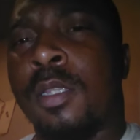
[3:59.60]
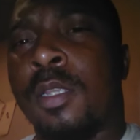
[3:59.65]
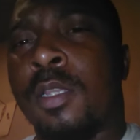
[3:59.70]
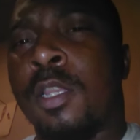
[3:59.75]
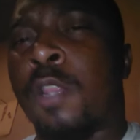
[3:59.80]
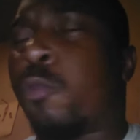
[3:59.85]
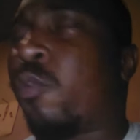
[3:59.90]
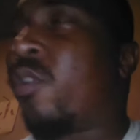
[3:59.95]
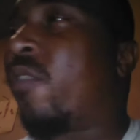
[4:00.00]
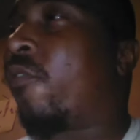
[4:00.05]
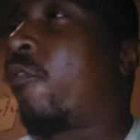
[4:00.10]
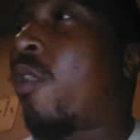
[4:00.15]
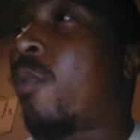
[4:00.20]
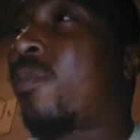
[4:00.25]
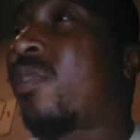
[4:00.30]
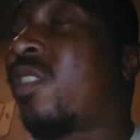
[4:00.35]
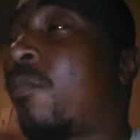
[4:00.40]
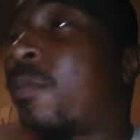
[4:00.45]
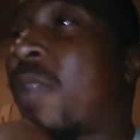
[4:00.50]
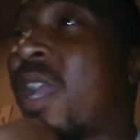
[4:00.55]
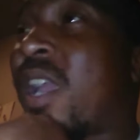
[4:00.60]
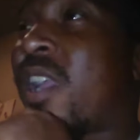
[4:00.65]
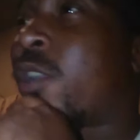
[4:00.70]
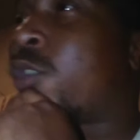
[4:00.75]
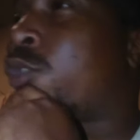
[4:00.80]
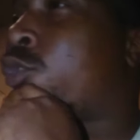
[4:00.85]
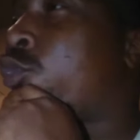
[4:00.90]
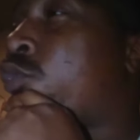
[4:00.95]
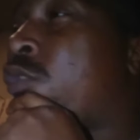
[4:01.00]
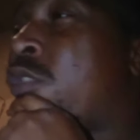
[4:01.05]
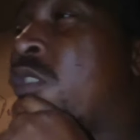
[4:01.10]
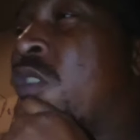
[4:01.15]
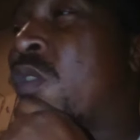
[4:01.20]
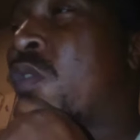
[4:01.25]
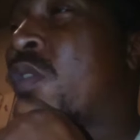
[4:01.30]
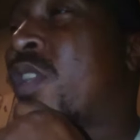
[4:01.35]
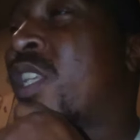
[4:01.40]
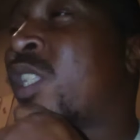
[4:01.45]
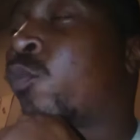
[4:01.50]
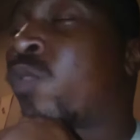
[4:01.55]
The three forms of mind
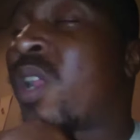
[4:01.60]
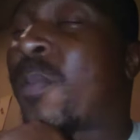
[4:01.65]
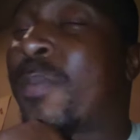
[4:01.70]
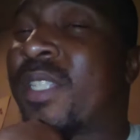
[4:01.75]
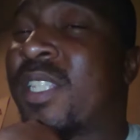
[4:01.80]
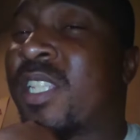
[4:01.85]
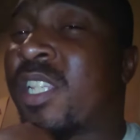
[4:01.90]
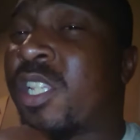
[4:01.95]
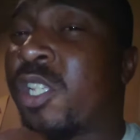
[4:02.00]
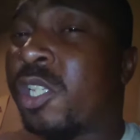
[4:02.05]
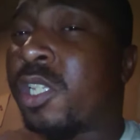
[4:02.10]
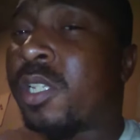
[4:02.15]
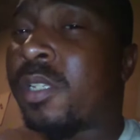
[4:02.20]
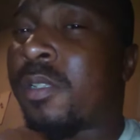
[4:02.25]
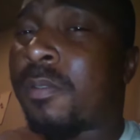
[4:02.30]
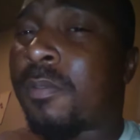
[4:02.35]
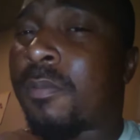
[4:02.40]
control is repetition.